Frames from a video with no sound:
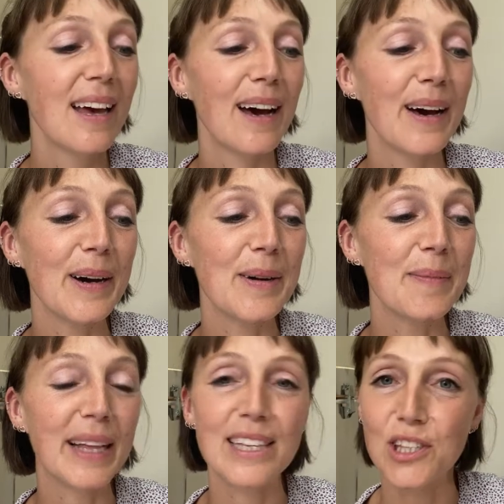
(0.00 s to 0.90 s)
and
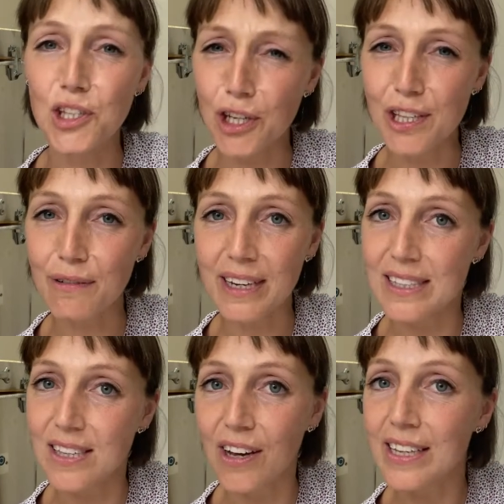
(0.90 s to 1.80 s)
it's just the right
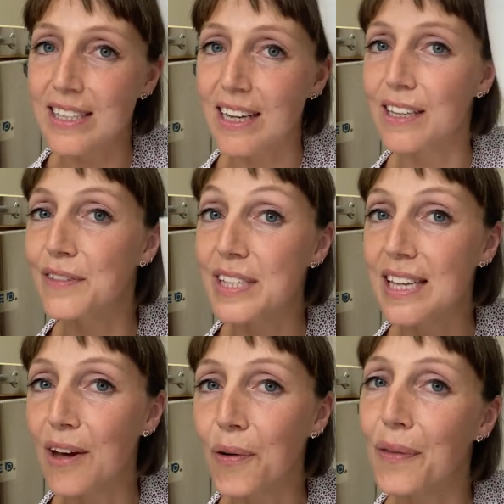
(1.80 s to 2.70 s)
size to kind of
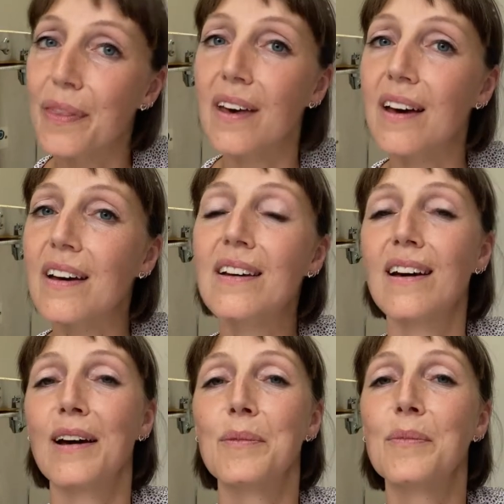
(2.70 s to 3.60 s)
sit on
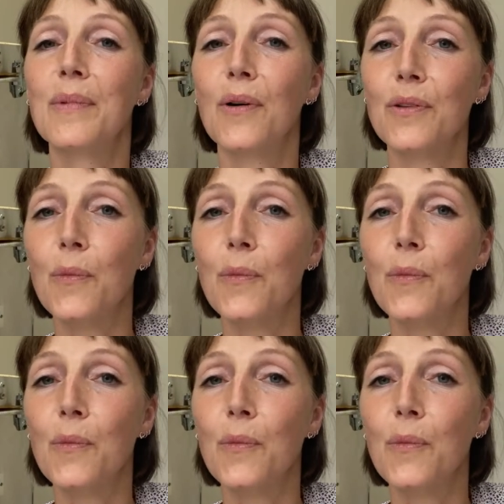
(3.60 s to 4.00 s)
the